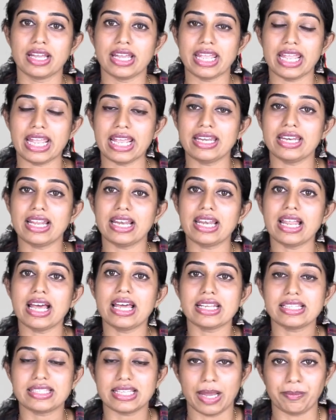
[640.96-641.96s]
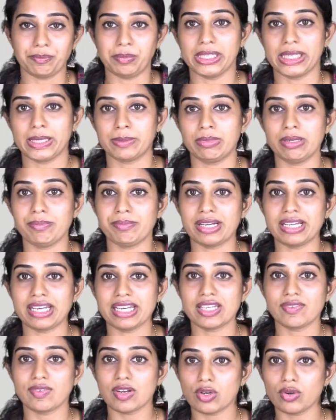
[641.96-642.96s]
NLR is applicable, but
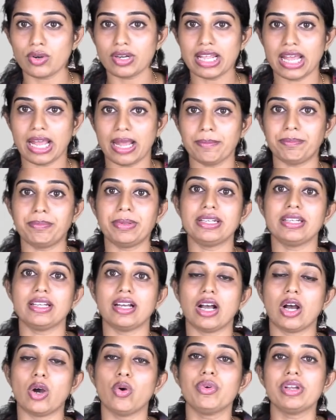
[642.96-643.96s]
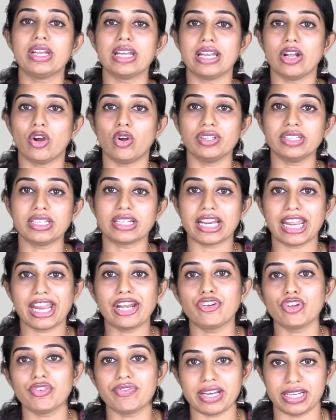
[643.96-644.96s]
it will not happen how on the
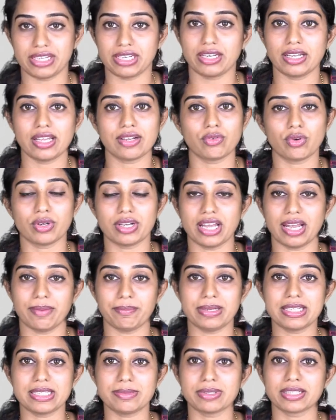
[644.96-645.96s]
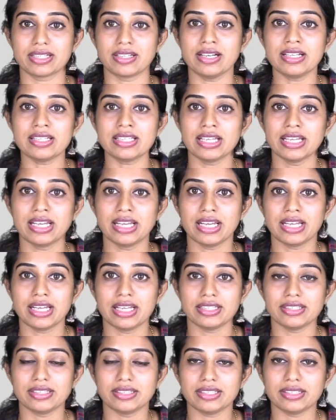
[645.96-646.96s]
rate of NLR what happens, because
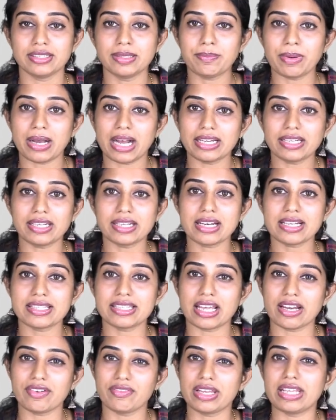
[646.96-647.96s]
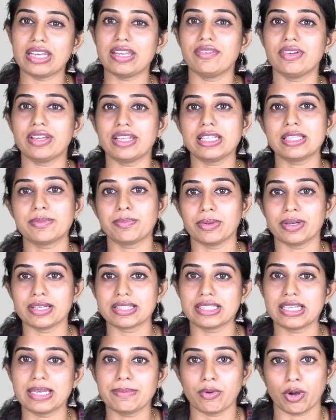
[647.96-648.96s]
the particles are very
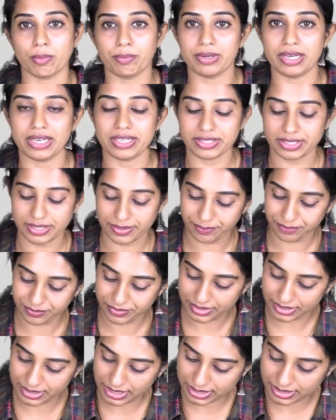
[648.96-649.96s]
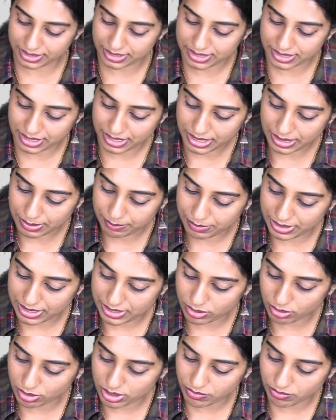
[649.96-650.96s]
sparsely populated. That is,
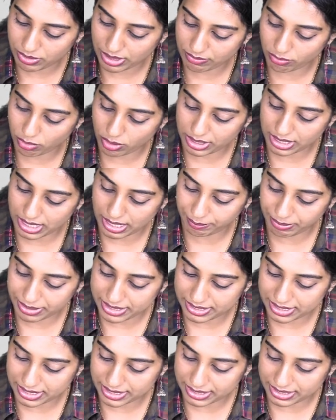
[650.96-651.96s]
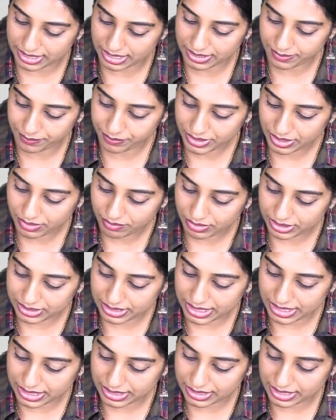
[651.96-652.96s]
mesosphere, what happens is that with
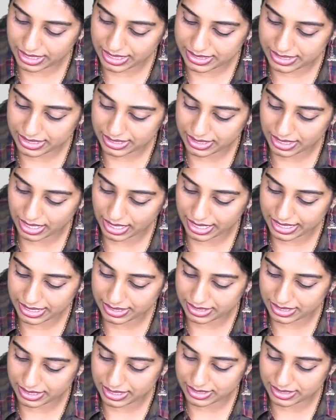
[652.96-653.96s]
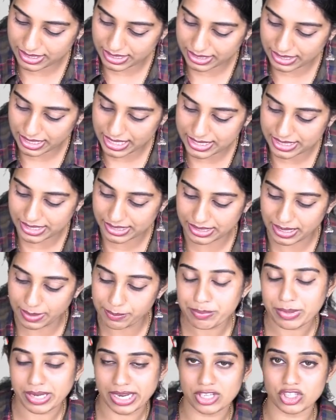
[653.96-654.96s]
increase in height there is decrease in
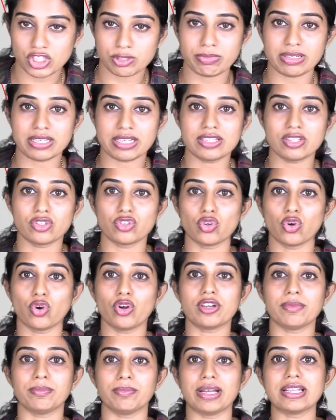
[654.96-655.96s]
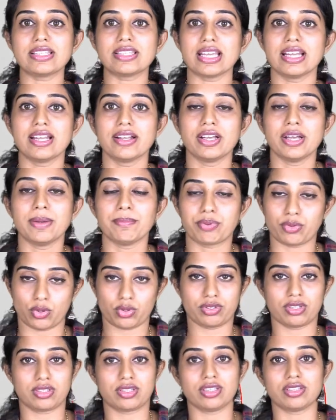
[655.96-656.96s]
temperature, but is not much
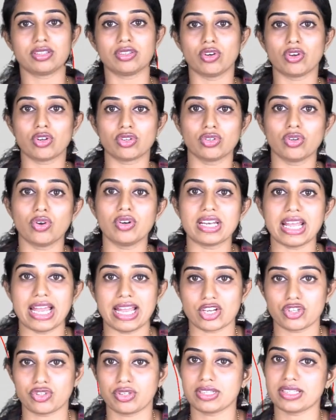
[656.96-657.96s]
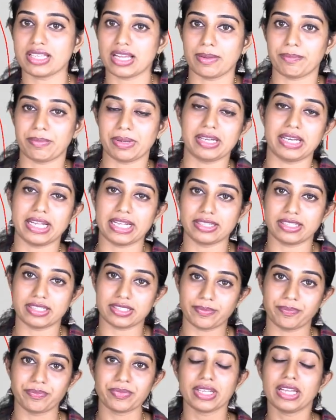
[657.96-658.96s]
processes or not actions happen like
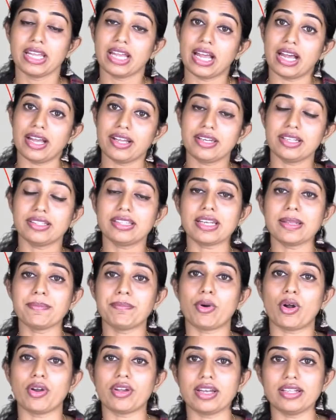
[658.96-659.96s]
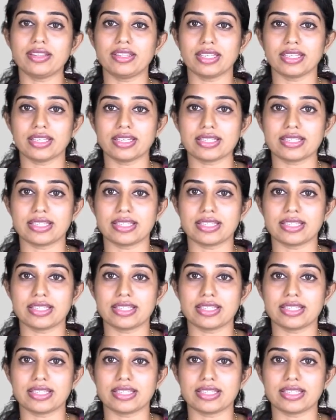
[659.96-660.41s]
this. Another important thing is